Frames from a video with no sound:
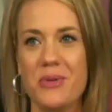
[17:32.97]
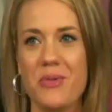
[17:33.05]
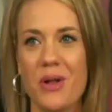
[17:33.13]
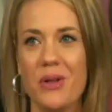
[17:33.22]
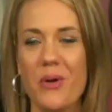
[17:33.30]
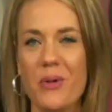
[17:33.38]

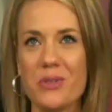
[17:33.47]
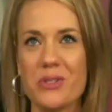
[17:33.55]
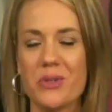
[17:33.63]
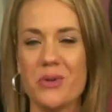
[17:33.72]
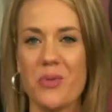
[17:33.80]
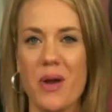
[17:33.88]
Well, old
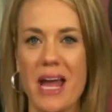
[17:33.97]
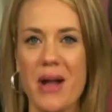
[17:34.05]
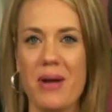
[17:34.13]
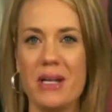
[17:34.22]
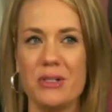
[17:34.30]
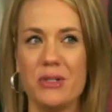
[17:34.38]
school way, I
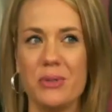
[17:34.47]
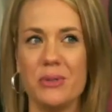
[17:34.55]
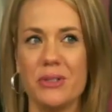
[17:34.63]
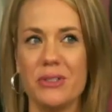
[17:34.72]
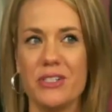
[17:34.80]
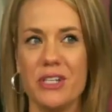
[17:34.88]
went and
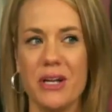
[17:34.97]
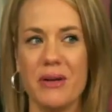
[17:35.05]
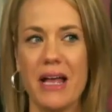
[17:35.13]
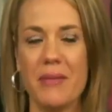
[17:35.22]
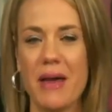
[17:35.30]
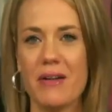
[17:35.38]
Googled, you know,
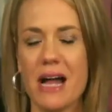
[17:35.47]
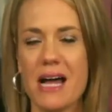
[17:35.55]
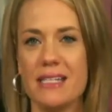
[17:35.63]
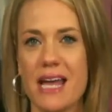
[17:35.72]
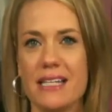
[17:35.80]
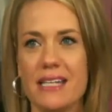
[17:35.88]
helpout
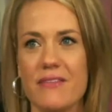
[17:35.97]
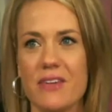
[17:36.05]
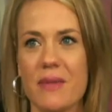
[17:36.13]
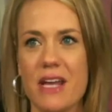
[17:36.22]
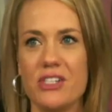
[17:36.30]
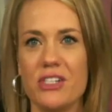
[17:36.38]
contact
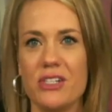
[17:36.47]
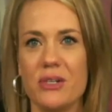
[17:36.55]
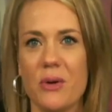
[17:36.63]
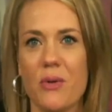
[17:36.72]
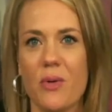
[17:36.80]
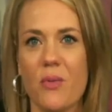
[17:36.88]
information
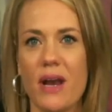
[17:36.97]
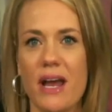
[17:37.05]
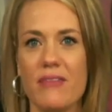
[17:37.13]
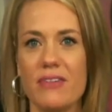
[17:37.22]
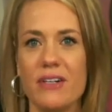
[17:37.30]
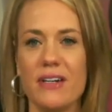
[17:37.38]
or, or
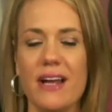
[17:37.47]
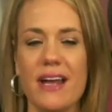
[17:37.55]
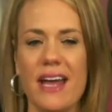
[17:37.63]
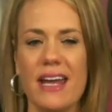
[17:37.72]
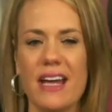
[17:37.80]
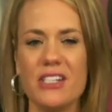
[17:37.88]
whatever,
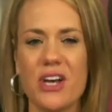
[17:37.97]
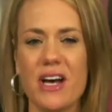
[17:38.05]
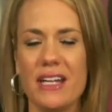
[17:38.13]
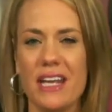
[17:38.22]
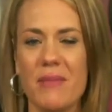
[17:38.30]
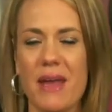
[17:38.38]
and I saw
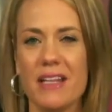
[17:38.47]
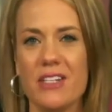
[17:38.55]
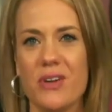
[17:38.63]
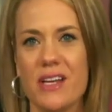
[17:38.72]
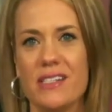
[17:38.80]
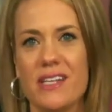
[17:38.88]
an email
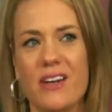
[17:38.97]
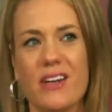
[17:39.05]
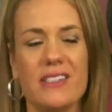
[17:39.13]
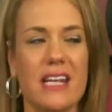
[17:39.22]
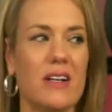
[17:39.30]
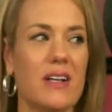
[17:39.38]
address there, and I
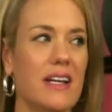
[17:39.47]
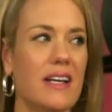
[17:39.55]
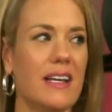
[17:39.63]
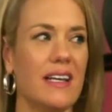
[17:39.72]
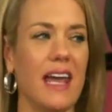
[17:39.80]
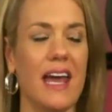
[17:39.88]
was like,
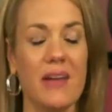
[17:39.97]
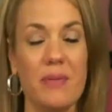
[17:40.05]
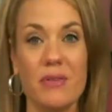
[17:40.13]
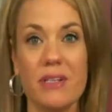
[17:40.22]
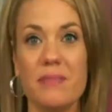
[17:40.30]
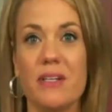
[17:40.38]
yeah, it'd
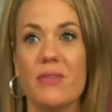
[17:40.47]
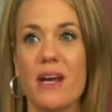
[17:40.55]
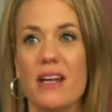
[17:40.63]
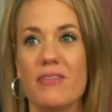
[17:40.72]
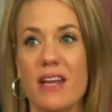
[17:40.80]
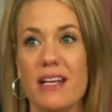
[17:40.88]
be really be
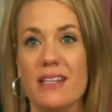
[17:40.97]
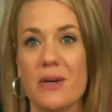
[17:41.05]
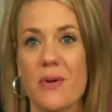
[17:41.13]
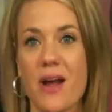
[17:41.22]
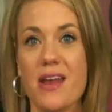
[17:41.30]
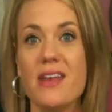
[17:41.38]
great if like there
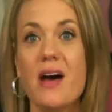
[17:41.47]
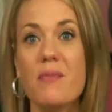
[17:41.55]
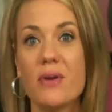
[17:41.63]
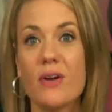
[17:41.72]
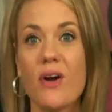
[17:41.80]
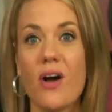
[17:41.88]
were a
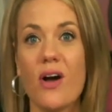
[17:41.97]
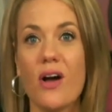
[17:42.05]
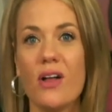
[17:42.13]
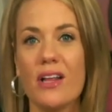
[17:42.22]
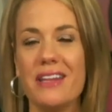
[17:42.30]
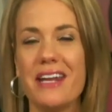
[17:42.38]
number to
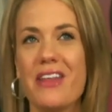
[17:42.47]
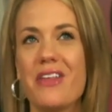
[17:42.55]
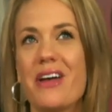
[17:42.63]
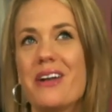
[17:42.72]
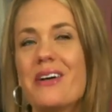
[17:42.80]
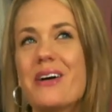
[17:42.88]
call. And then I
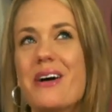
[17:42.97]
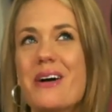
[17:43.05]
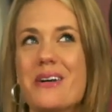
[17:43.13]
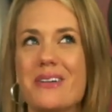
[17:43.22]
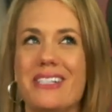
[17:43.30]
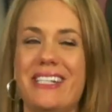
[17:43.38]
thought,
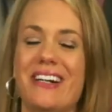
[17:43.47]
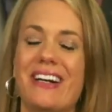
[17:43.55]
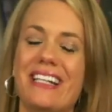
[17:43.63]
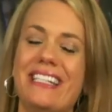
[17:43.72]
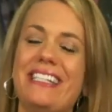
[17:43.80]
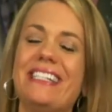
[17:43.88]
oh,
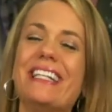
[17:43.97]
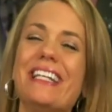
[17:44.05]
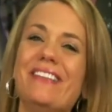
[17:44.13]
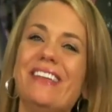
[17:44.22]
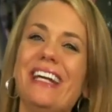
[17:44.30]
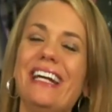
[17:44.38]
Sarah,
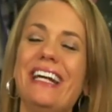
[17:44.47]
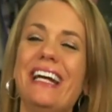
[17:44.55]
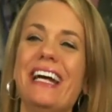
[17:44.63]
silly me.